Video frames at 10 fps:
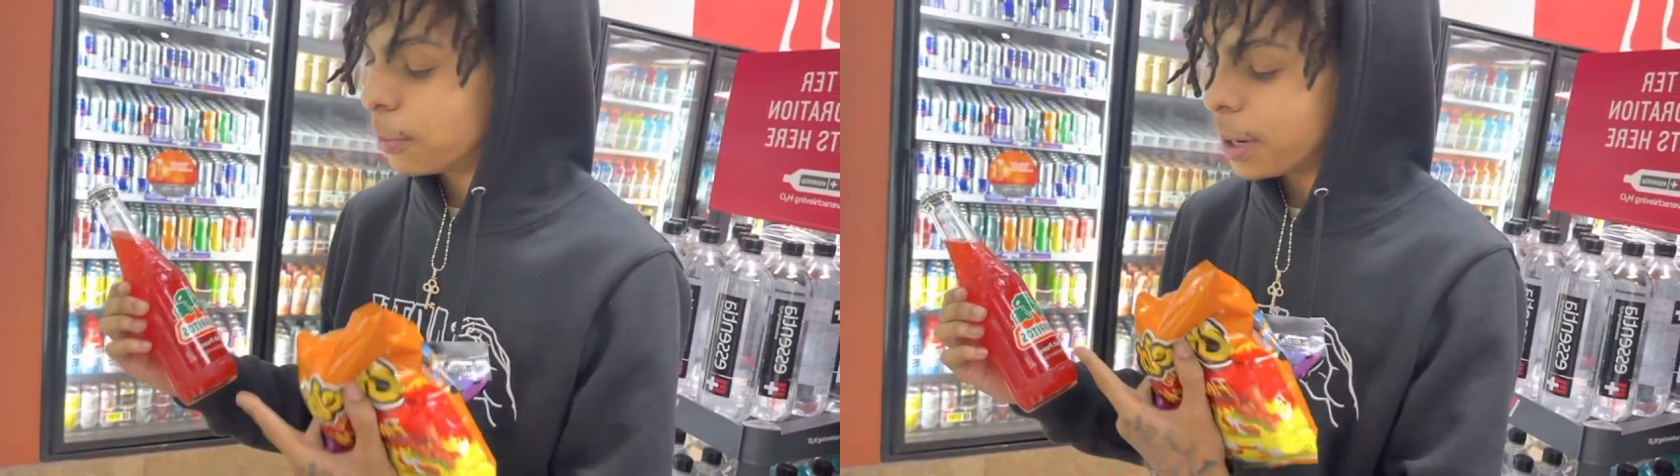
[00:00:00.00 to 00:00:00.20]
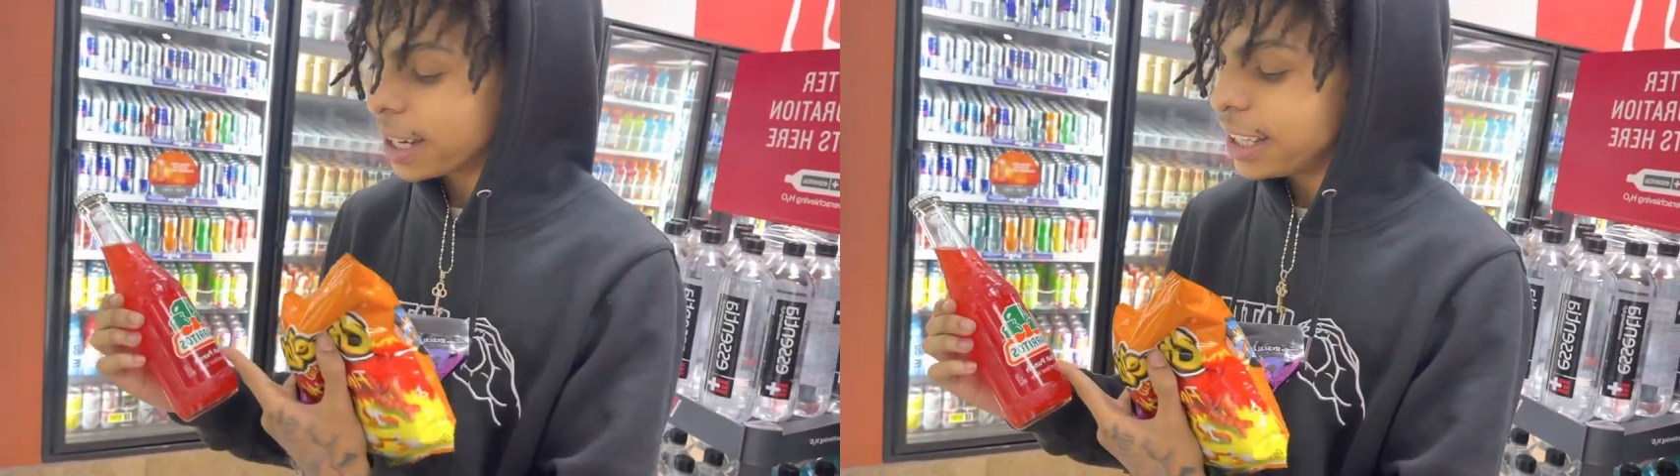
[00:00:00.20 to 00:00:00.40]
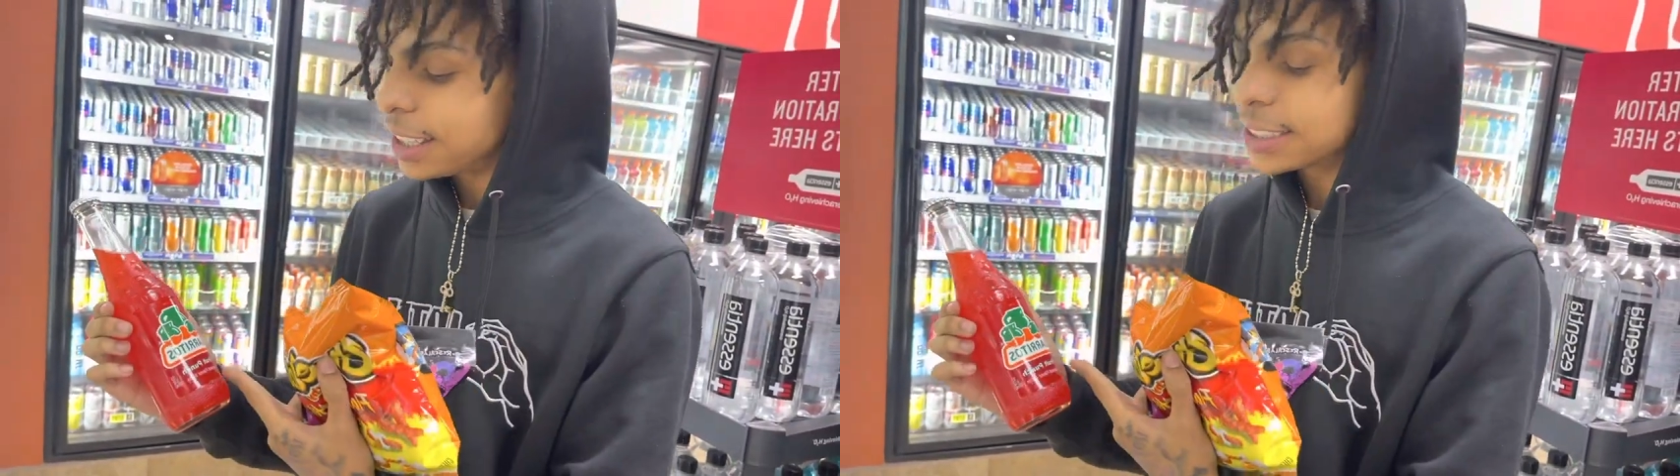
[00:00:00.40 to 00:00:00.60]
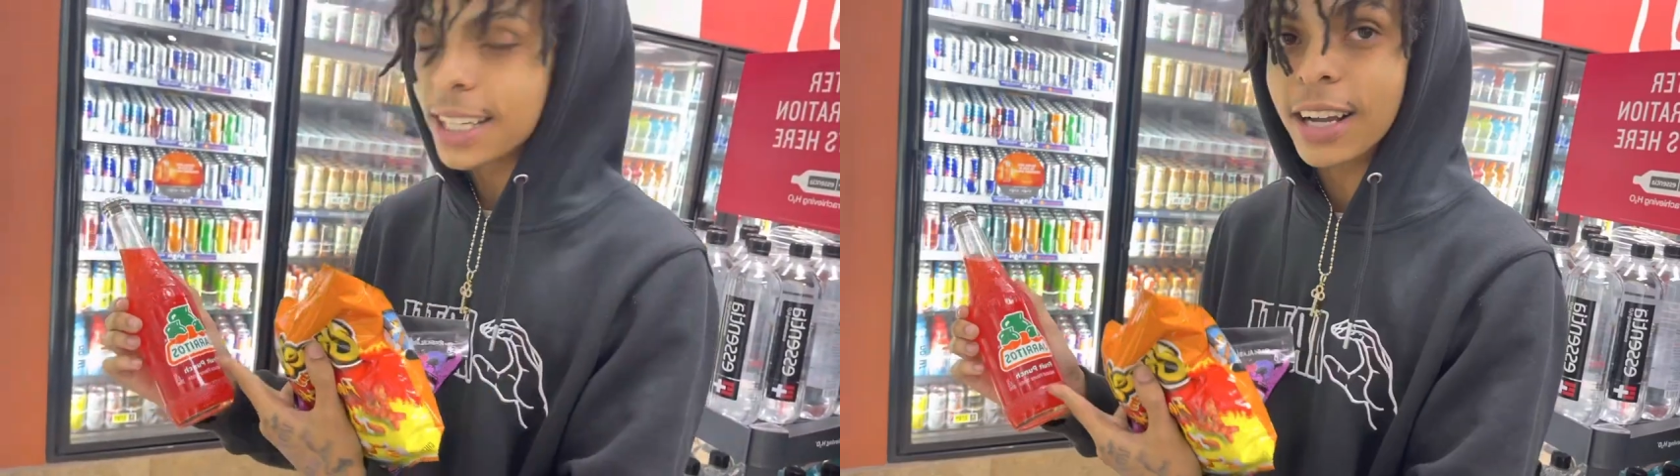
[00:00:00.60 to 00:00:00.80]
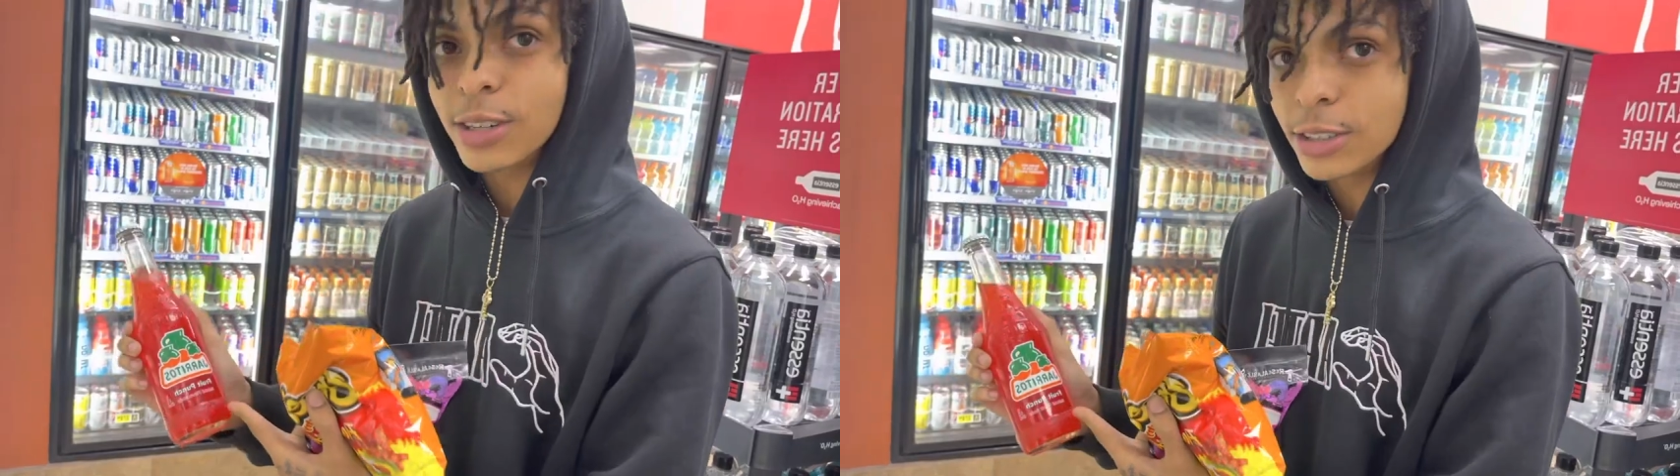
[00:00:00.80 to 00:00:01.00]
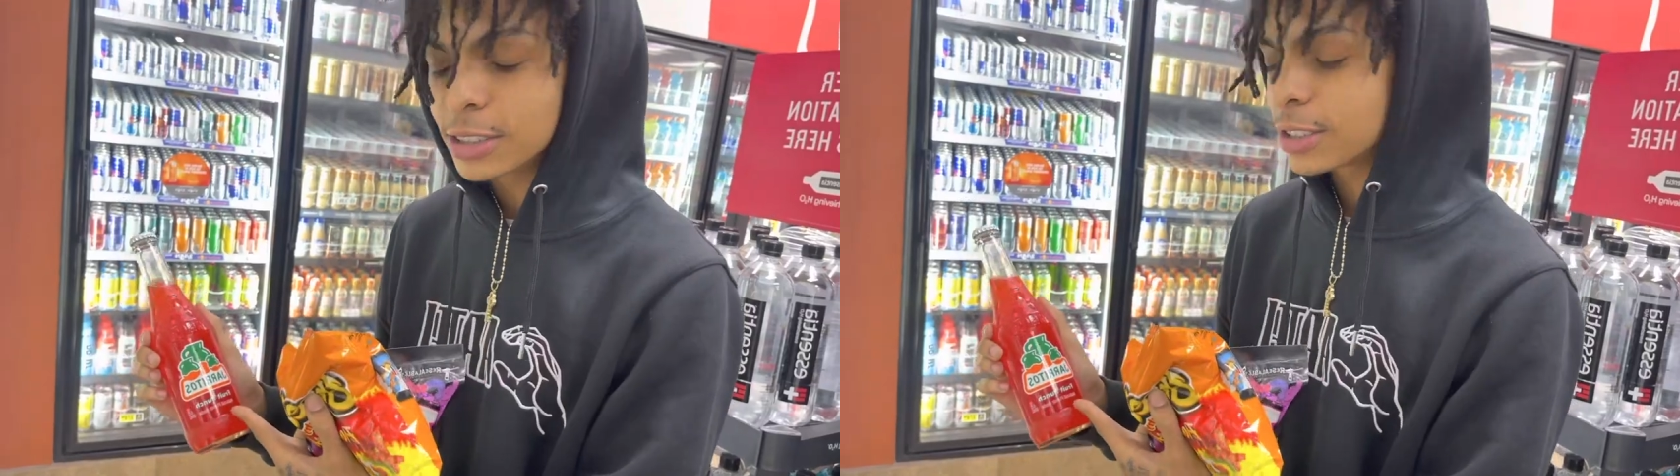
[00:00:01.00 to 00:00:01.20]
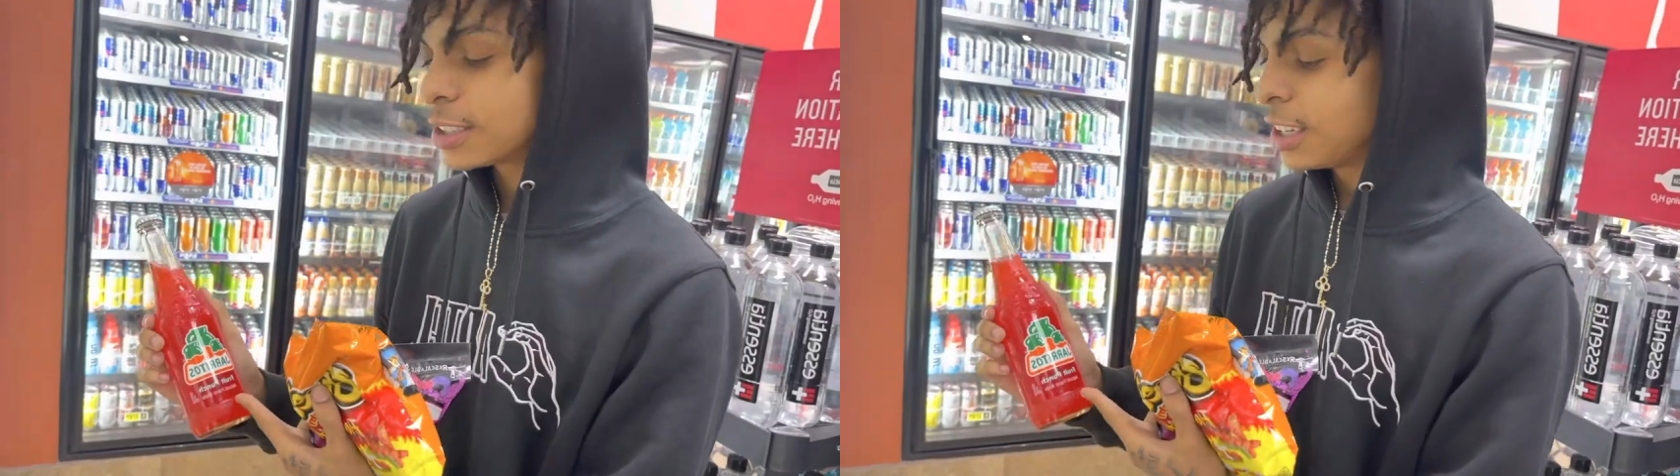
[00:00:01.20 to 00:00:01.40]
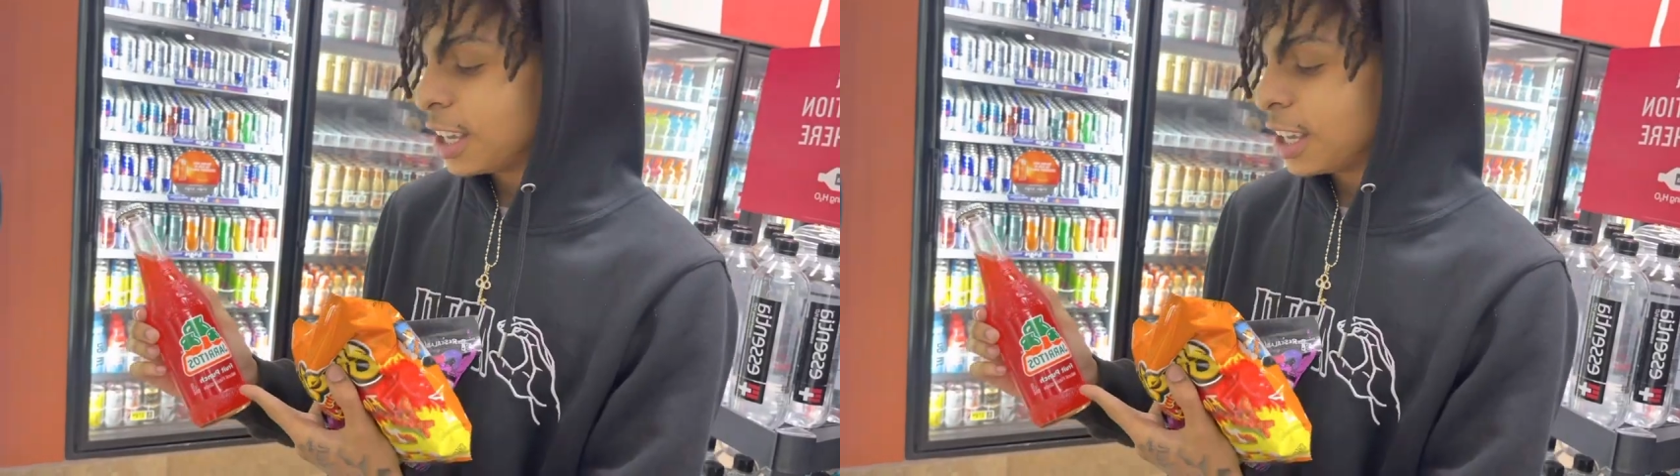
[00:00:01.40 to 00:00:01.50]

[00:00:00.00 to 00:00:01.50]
birria tacos